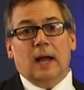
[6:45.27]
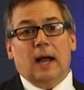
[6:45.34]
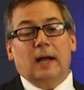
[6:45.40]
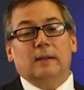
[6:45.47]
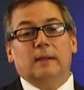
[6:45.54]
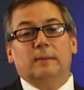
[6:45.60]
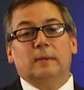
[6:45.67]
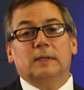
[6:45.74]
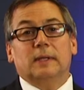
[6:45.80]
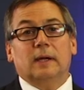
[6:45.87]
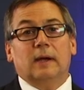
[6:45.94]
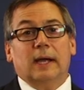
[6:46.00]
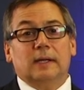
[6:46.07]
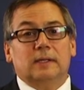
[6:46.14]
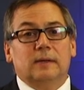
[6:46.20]
I limit
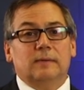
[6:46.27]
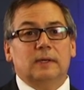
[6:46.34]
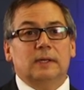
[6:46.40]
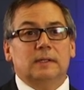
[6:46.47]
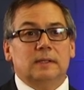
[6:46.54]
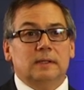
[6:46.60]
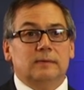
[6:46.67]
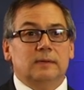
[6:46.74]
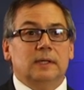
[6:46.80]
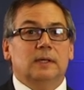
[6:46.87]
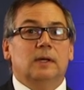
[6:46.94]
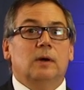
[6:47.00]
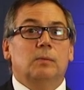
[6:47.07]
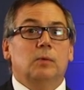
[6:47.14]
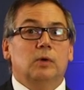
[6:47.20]
their activity to lifting
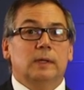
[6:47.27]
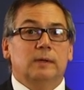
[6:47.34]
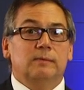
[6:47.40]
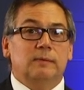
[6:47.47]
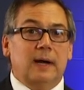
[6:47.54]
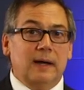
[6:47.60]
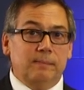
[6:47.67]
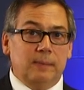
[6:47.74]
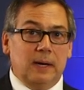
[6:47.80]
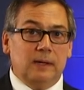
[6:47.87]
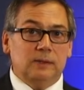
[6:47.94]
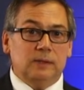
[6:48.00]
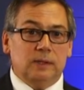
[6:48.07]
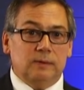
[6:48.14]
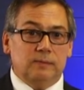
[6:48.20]
no more than five
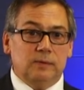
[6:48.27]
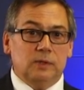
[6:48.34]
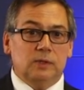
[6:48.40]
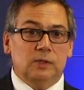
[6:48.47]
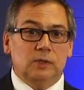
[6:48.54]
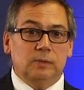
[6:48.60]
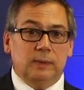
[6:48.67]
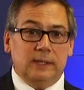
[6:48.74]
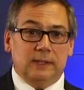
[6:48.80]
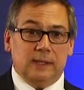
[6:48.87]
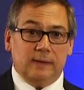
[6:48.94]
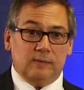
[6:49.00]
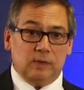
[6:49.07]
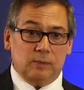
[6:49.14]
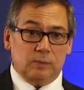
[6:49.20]
pounds in the first two weeks
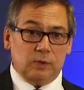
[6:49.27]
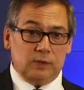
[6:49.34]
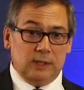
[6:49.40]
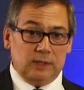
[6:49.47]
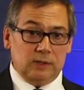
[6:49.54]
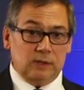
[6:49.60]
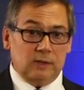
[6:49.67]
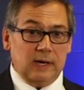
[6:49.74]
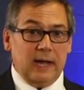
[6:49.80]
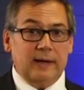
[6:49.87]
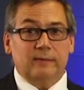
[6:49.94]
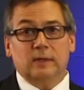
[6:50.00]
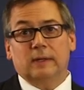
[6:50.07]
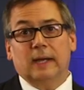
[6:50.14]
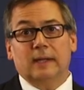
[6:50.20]
after the procedure.
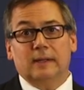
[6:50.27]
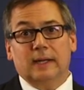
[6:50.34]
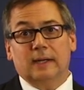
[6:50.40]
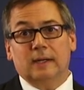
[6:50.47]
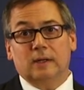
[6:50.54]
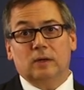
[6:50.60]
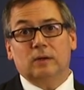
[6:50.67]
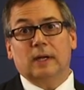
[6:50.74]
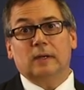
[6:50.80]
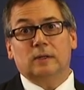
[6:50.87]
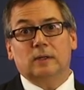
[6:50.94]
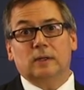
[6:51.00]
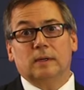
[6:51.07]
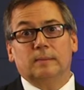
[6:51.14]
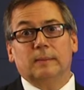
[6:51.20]
After that, they can go down
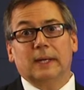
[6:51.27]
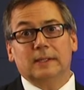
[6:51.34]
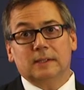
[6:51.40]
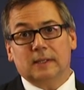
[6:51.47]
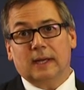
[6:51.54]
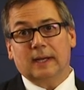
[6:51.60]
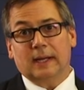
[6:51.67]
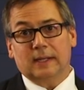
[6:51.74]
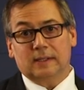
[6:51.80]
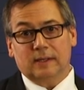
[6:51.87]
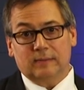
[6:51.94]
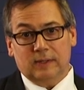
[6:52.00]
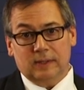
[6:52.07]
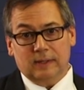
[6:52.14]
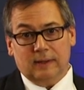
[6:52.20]
to their baseline
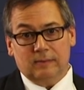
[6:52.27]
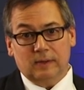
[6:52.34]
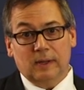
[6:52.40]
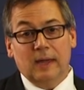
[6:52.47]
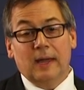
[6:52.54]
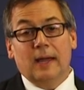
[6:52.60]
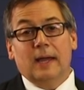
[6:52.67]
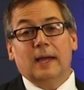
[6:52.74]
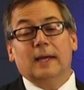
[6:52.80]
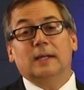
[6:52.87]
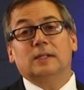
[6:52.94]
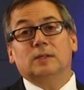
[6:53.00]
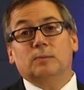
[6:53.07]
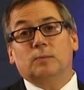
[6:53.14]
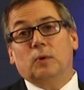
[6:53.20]
activity level. It
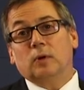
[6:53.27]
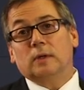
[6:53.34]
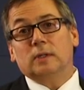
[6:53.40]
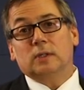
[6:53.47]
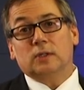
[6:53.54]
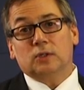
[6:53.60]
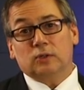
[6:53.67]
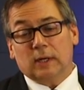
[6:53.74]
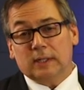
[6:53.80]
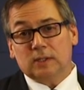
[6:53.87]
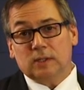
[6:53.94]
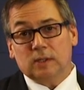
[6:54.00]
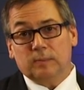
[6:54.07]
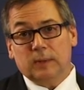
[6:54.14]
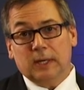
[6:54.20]
is important to stress
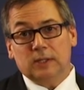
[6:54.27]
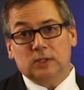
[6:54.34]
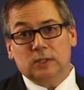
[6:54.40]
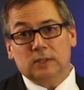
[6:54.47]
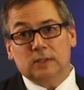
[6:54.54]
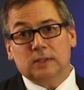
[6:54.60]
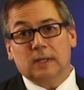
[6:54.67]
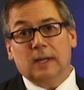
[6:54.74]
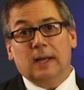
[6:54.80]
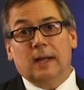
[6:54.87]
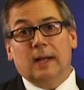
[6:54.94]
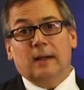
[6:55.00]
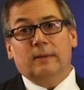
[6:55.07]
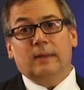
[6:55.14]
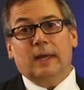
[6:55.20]
to the patients
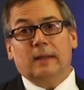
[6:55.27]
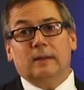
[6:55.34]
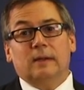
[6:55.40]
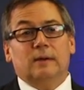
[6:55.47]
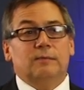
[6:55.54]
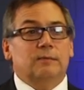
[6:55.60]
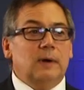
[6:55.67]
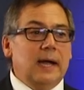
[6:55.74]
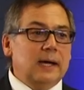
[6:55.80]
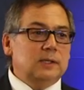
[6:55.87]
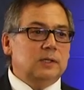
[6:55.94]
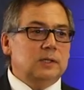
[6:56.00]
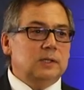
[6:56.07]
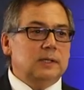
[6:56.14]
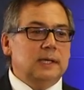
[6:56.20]
that their
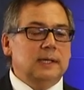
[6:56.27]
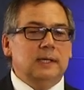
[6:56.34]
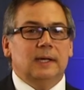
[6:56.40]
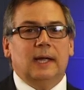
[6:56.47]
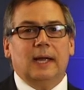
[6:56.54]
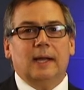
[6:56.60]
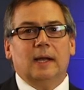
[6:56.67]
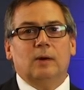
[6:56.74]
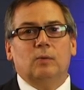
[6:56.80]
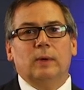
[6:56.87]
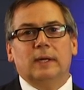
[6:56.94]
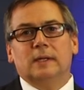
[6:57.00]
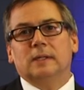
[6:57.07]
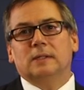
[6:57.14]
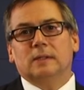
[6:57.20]
fractures indicate a
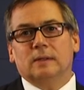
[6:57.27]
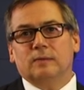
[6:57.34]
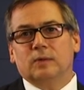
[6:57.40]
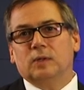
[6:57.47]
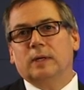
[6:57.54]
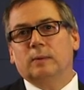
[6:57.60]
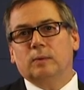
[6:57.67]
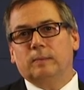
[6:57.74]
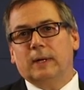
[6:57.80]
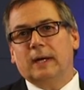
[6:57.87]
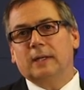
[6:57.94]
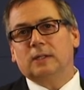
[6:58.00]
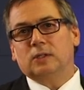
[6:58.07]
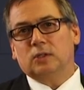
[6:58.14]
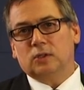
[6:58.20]
weakness of the vertebral
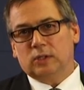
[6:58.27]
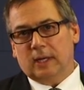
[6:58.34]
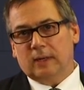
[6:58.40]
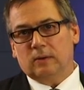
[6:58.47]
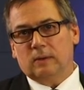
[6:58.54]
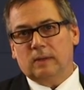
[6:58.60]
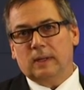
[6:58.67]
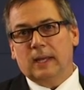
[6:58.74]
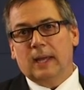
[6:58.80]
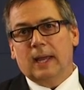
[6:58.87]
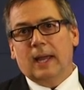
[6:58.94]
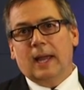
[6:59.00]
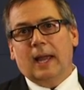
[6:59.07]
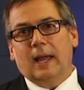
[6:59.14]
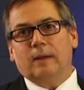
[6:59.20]
bodies in general.
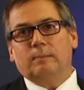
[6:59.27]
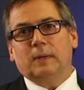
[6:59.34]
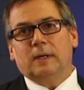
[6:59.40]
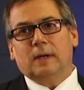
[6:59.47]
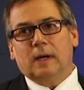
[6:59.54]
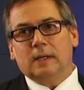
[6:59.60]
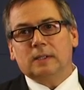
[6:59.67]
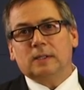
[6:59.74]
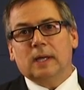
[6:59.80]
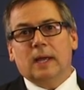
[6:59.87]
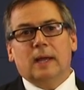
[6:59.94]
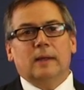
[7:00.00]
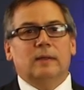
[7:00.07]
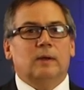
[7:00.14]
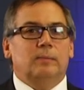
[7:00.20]
And because
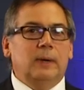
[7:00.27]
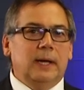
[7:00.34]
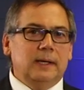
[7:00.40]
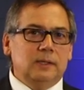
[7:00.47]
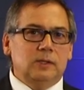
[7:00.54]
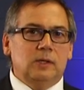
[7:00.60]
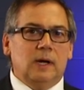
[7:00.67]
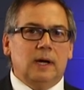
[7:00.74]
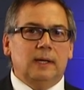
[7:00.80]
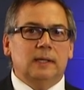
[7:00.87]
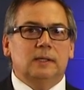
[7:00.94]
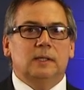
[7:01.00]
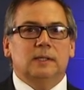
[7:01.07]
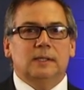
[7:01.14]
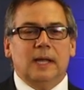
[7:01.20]
their pain is gone,
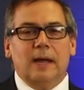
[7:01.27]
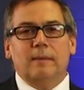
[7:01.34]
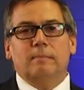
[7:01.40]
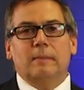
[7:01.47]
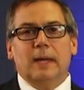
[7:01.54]
it does not